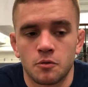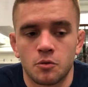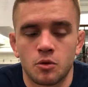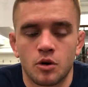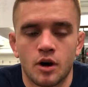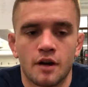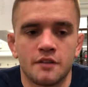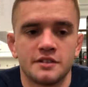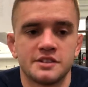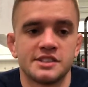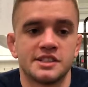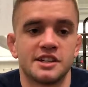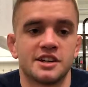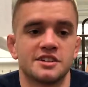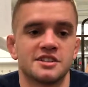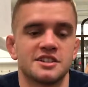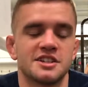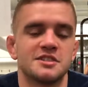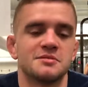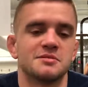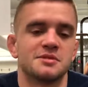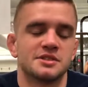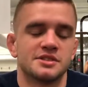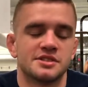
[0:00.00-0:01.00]
Well, obviously our
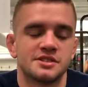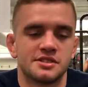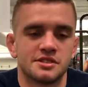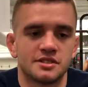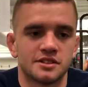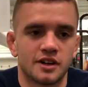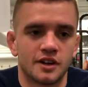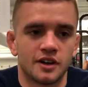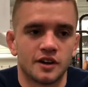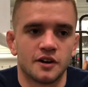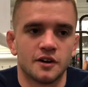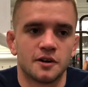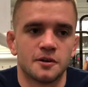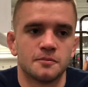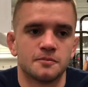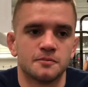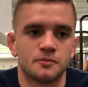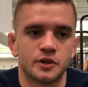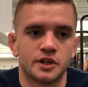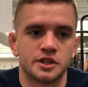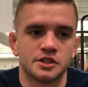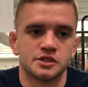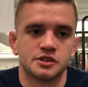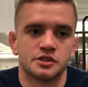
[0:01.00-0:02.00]
team has
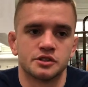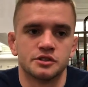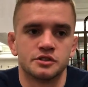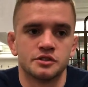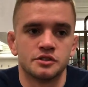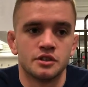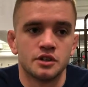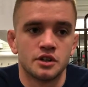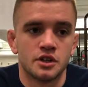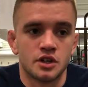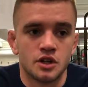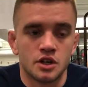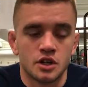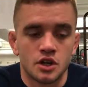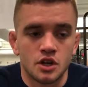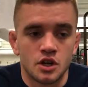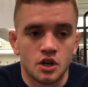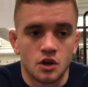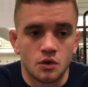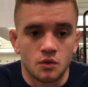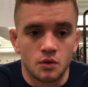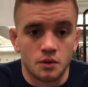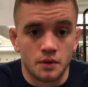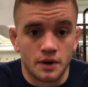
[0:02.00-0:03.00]
um, wrestled.
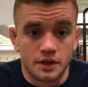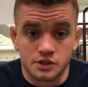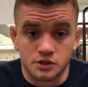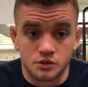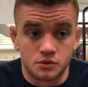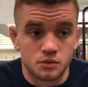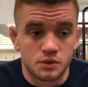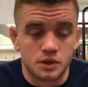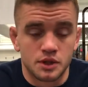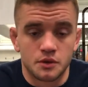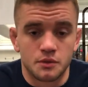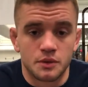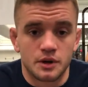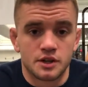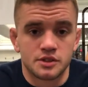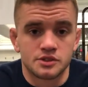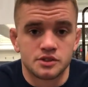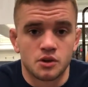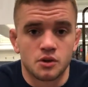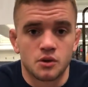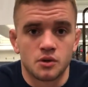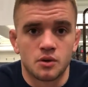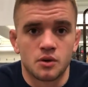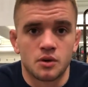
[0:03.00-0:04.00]
We wrestled really well
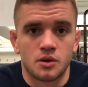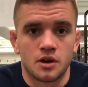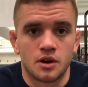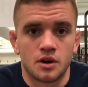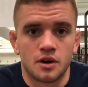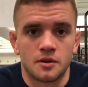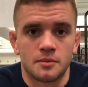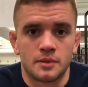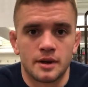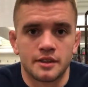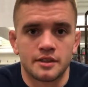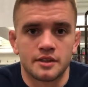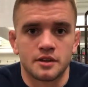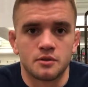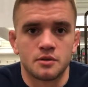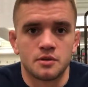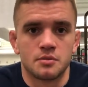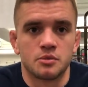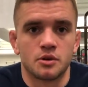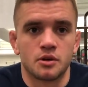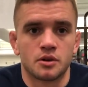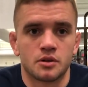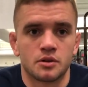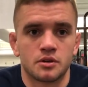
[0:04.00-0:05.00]
as a whole. Um, I think
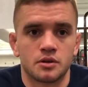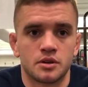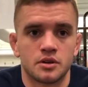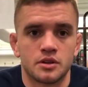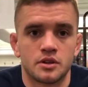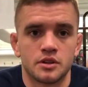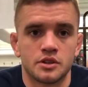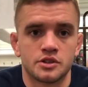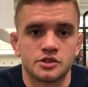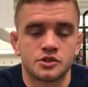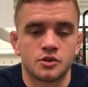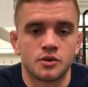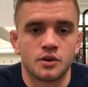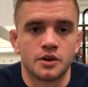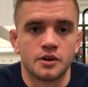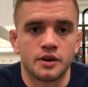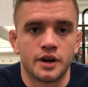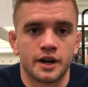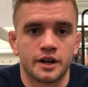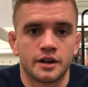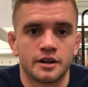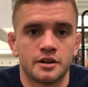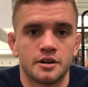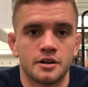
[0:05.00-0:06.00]
we broke the scoring
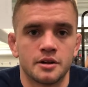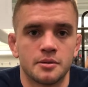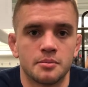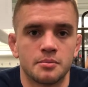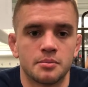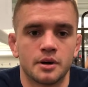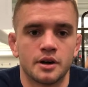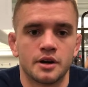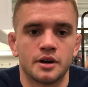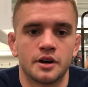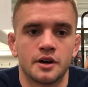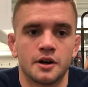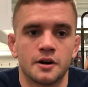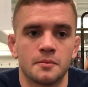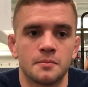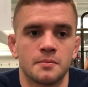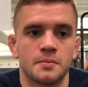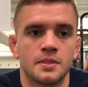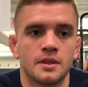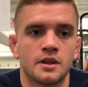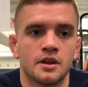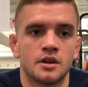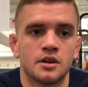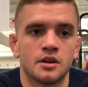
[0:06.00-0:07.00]
record, but
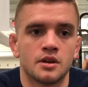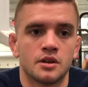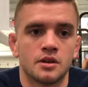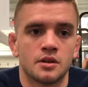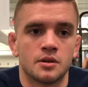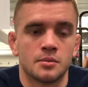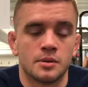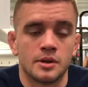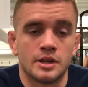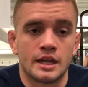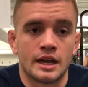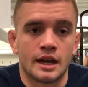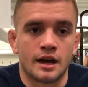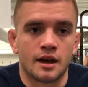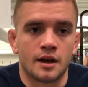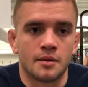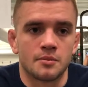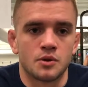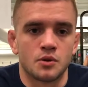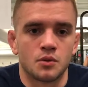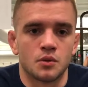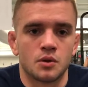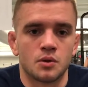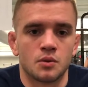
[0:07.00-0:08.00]
um, but yeah, I
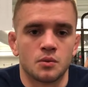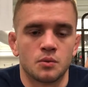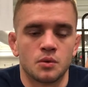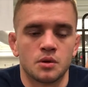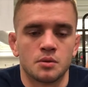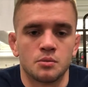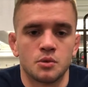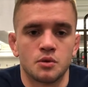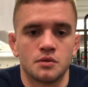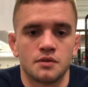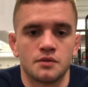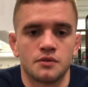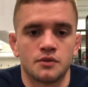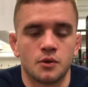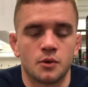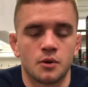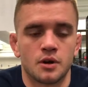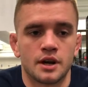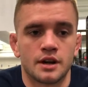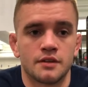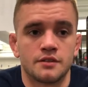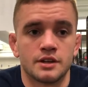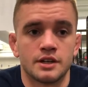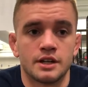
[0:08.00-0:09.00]
mean we're, we're moving
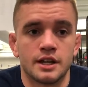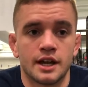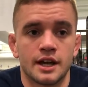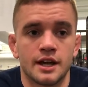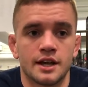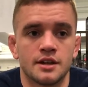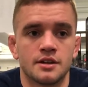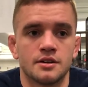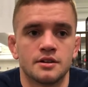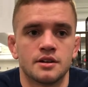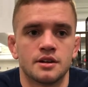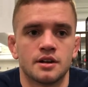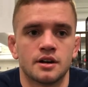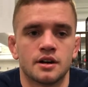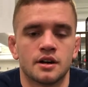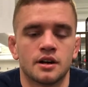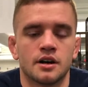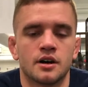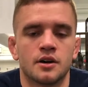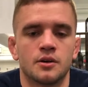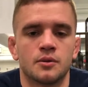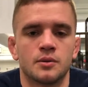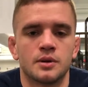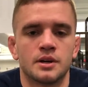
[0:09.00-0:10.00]
forward every day, and
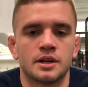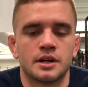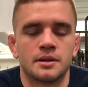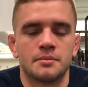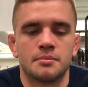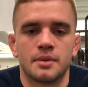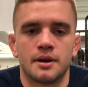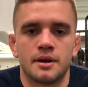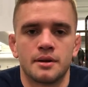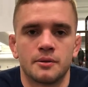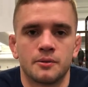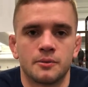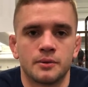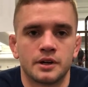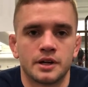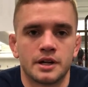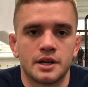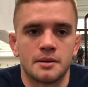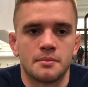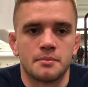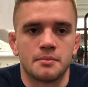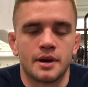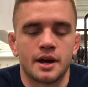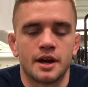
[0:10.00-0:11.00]
uh, we get we're
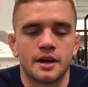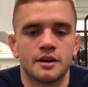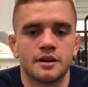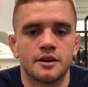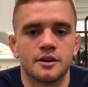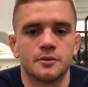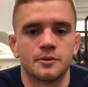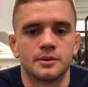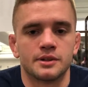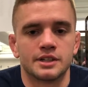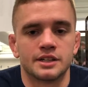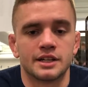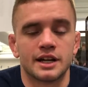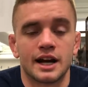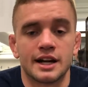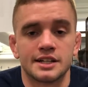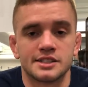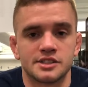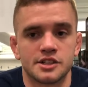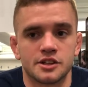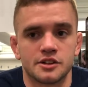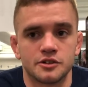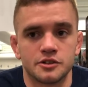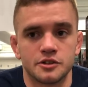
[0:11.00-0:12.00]
getting better. And with the
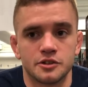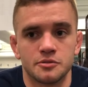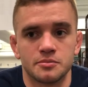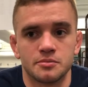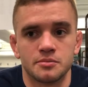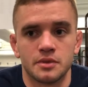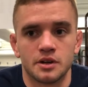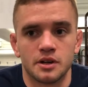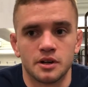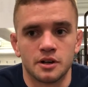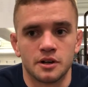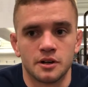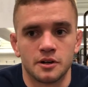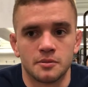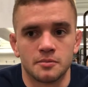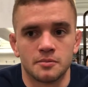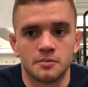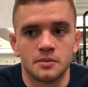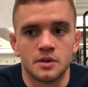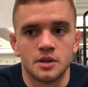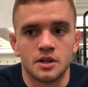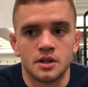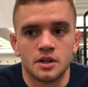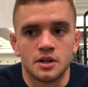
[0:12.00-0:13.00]
guys in our room,
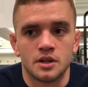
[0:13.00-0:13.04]
um,